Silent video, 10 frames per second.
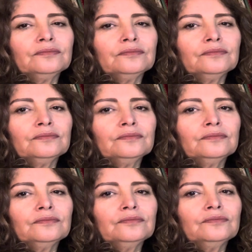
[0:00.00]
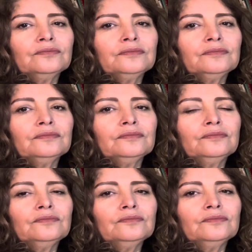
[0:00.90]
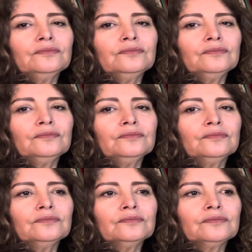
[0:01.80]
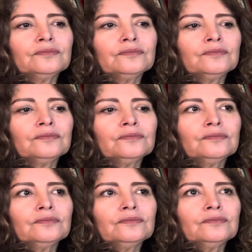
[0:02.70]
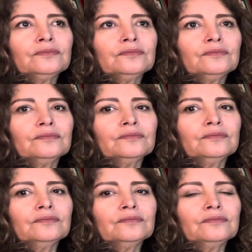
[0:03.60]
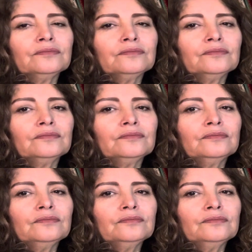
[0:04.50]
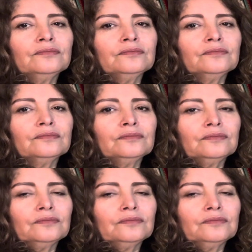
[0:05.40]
[no speech]